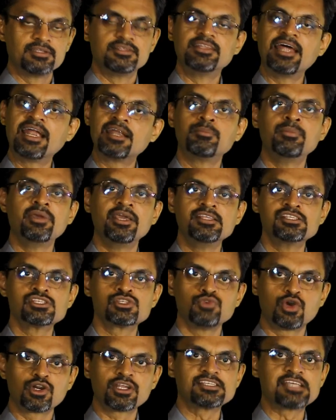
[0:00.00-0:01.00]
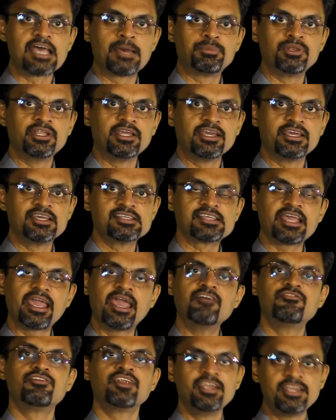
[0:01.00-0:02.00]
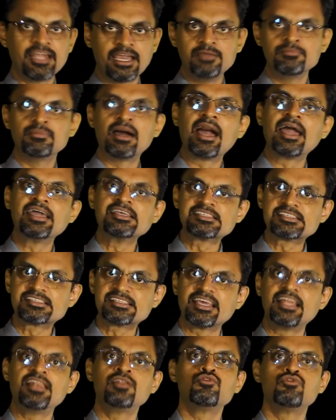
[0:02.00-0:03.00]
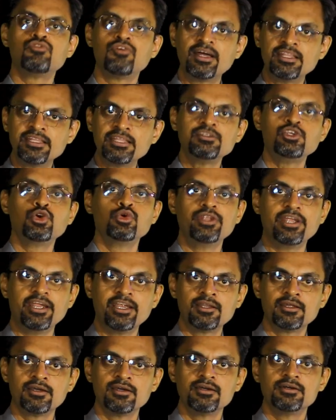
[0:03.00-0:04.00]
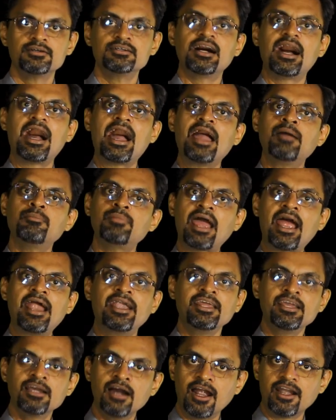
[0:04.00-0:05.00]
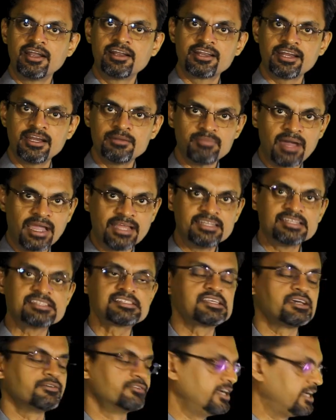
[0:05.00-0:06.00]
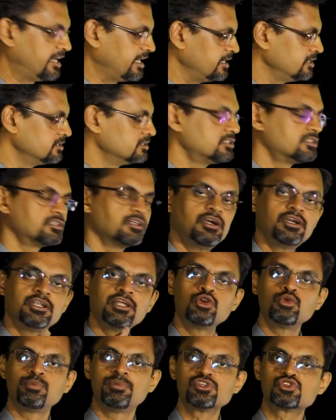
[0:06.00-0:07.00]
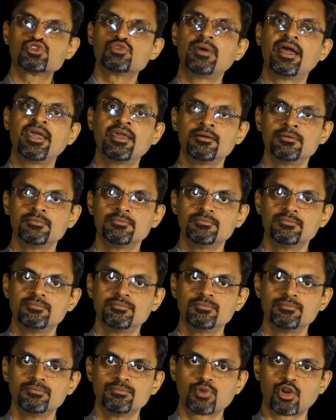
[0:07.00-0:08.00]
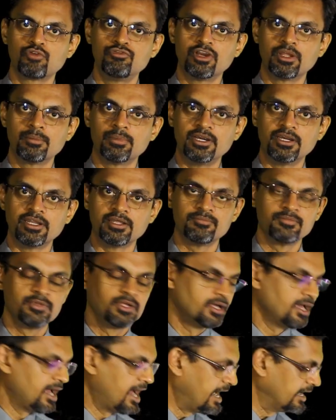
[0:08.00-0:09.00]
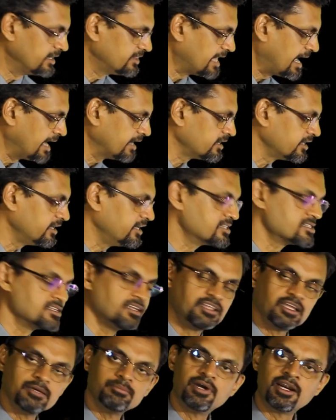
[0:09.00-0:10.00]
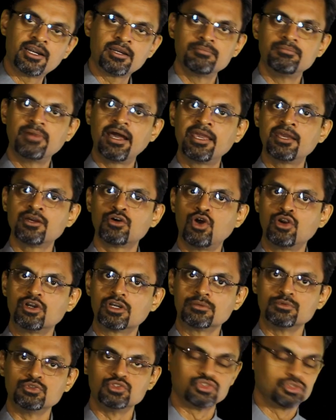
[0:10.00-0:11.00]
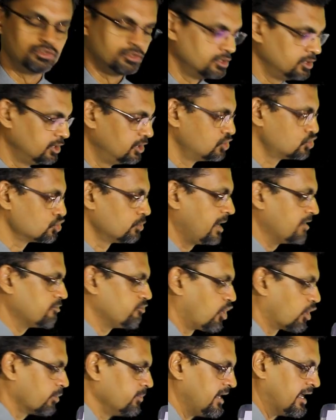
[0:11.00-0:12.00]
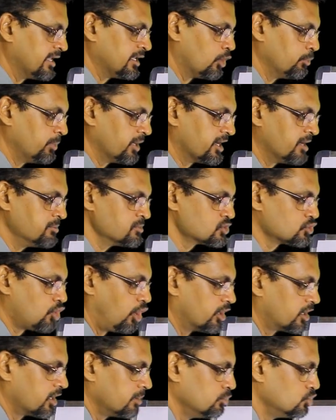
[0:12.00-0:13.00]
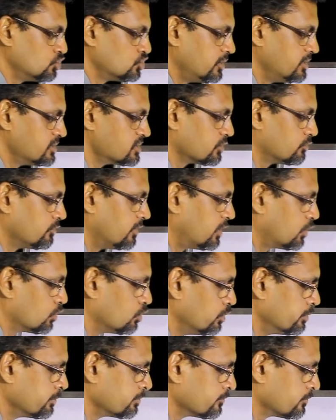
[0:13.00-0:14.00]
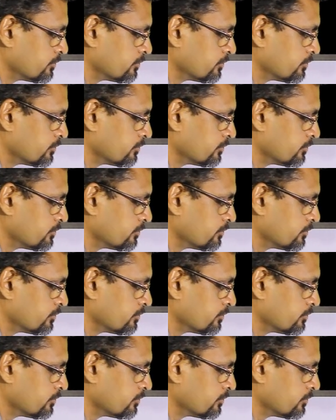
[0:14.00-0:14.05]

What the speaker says: That means what is happening is every time I sell one unit, I am adding 100 minus 70, 30 rupees to my profitability, and that is nothing but my contribution. So my formula now becomes contribution is equal to